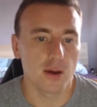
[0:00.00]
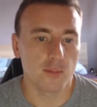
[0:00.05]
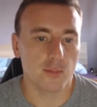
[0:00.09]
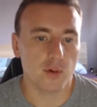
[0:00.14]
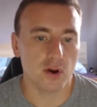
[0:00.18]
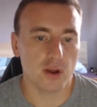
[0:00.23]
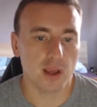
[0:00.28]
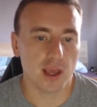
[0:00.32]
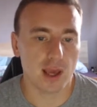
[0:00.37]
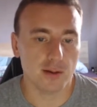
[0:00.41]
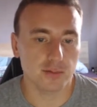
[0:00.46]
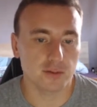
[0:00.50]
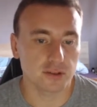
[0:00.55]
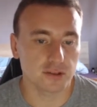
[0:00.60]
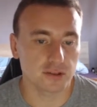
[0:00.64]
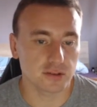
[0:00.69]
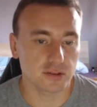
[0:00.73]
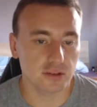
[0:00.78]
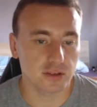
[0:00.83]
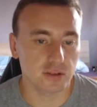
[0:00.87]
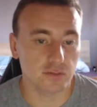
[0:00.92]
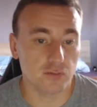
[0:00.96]
pawn captures
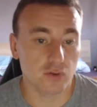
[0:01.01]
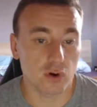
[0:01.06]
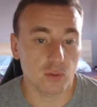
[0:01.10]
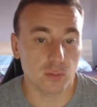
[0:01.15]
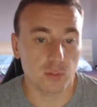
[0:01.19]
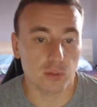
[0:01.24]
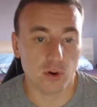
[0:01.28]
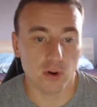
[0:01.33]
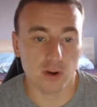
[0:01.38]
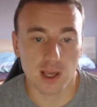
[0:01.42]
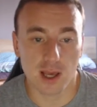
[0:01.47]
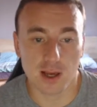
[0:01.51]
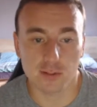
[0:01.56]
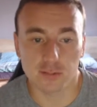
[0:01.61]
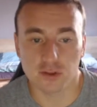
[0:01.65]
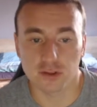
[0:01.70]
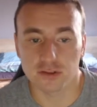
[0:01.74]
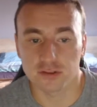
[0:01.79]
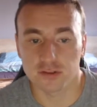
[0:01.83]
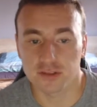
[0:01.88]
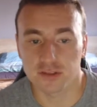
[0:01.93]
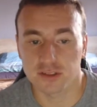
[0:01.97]
on d4, pawn
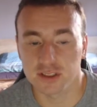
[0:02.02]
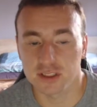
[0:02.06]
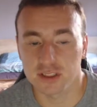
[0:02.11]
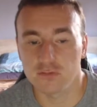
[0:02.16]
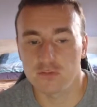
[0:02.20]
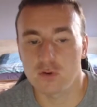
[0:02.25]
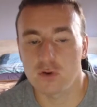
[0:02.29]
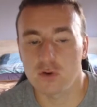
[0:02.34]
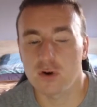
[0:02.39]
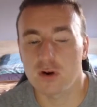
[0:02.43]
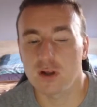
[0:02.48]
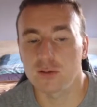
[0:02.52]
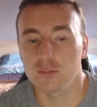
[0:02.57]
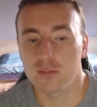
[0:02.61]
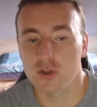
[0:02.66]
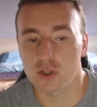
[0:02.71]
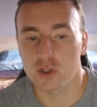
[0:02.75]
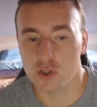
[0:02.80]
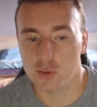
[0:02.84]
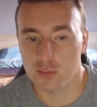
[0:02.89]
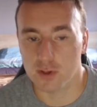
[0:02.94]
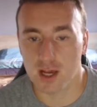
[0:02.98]
captures on c4, and
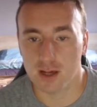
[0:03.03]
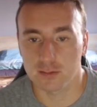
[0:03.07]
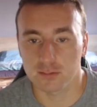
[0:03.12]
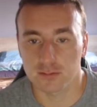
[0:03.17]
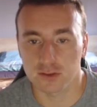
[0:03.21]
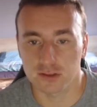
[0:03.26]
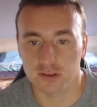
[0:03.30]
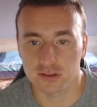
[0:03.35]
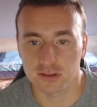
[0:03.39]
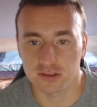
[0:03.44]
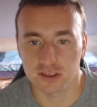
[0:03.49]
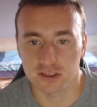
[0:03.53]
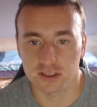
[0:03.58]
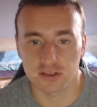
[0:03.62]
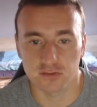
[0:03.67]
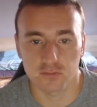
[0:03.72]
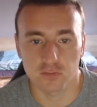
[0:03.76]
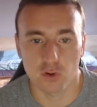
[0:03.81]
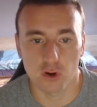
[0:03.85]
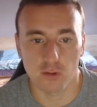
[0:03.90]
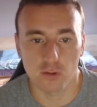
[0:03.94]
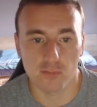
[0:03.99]
bishop captures on
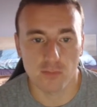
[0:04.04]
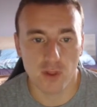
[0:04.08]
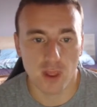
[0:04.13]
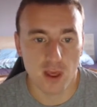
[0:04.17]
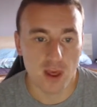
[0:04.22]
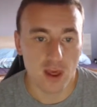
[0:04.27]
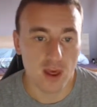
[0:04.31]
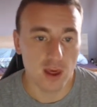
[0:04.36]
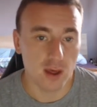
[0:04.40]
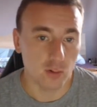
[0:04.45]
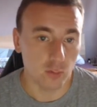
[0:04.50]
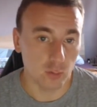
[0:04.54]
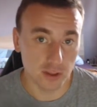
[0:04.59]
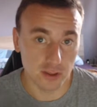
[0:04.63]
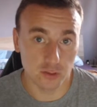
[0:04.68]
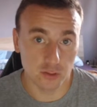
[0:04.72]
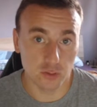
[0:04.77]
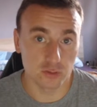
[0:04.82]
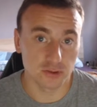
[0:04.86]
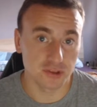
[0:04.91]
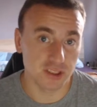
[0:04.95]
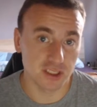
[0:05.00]
c4. We
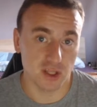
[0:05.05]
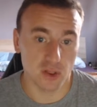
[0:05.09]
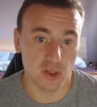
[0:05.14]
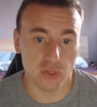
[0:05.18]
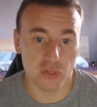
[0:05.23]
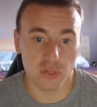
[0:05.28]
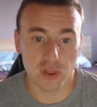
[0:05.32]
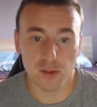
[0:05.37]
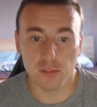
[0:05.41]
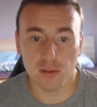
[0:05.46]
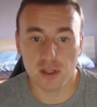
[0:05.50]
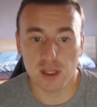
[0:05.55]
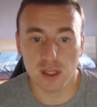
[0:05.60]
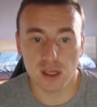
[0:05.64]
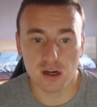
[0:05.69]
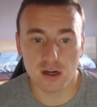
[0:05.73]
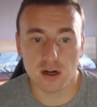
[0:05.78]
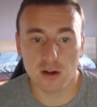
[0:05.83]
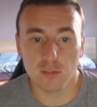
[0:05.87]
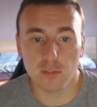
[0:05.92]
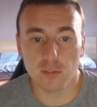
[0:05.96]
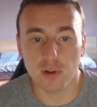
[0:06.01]
do see a theme
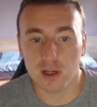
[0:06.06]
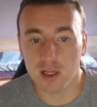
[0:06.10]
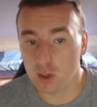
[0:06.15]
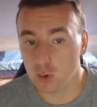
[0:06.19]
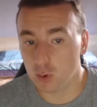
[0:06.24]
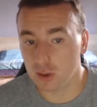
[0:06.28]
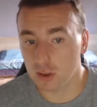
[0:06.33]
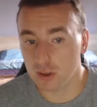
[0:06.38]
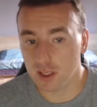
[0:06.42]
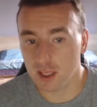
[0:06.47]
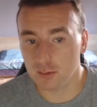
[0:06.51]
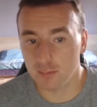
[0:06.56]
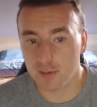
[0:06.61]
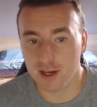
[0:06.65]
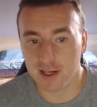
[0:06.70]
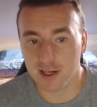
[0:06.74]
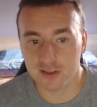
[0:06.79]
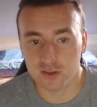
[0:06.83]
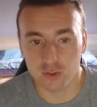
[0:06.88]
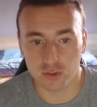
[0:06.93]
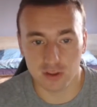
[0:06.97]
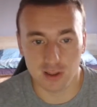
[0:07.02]
here, but I will get
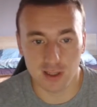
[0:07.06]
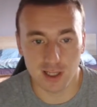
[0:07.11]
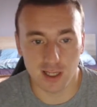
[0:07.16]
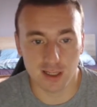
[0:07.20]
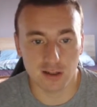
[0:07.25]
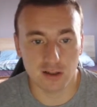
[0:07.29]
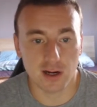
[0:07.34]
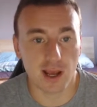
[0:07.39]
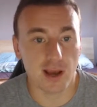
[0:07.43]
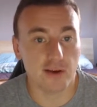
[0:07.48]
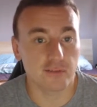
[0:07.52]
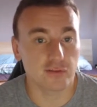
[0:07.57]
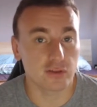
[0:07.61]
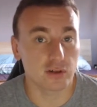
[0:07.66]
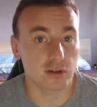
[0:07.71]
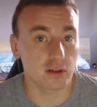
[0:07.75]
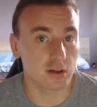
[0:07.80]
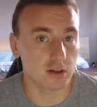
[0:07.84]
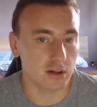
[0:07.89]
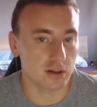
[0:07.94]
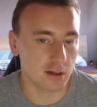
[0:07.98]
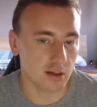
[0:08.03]
back to it later
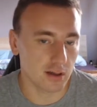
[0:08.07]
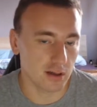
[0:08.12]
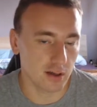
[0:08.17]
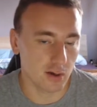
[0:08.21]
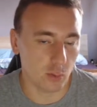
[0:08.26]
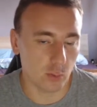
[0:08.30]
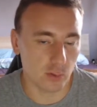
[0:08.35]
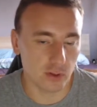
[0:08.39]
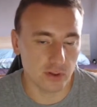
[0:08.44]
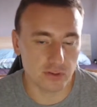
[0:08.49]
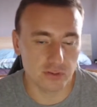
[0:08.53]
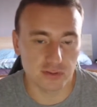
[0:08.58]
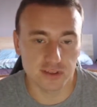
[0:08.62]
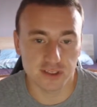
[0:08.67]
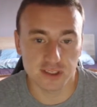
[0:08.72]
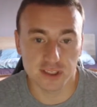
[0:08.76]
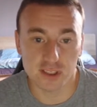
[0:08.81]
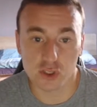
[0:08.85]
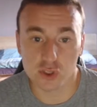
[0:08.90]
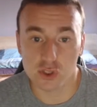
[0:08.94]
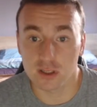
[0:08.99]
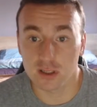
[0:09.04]
after we
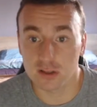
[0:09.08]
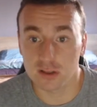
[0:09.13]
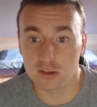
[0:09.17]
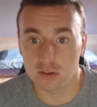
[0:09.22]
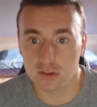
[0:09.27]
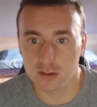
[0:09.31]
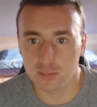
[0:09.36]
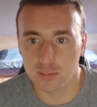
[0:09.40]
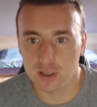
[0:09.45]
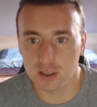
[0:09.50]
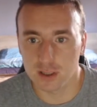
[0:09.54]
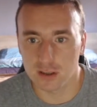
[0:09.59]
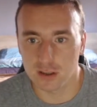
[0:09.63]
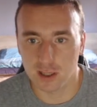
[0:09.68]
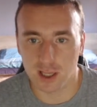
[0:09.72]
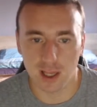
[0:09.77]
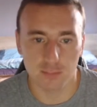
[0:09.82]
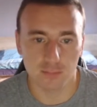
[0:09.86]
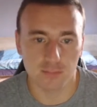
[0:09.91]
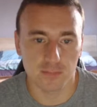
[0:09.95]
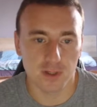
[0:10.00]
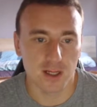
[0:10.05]
transition into the middle
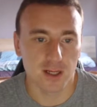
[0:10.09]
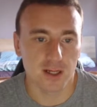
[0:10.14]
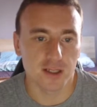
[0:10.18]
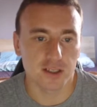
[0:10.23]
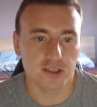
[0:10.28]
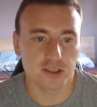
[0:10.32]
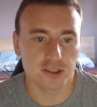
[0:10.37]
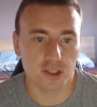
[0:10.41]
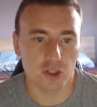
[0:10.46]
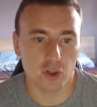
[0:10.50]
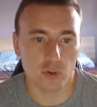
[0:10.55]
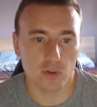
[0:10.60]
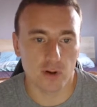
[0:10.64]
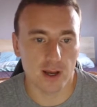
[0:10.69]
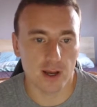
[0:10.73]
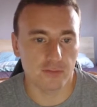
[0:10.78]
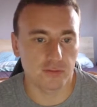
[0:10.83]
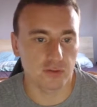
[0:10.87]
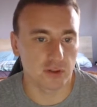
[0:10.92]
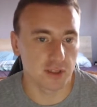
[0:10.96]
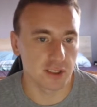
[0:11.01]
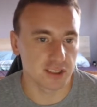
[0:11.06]
game. So
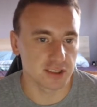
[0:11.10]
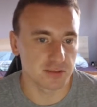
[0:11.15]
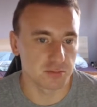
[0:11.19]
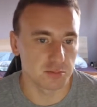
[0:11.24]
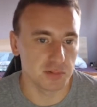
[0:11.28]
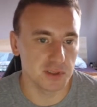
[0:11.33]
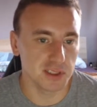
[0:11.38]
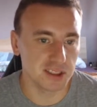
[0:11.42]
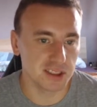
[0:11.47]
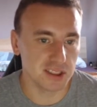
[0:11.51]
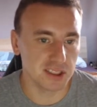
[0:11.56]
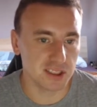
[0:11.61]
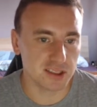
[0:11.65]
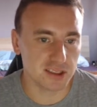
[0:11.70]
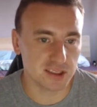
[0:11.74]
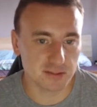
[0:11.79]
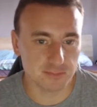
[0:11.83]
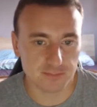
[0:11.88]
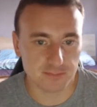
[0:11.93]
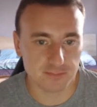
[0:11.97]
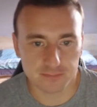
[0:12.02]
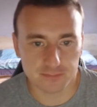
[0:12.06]
after this, b6,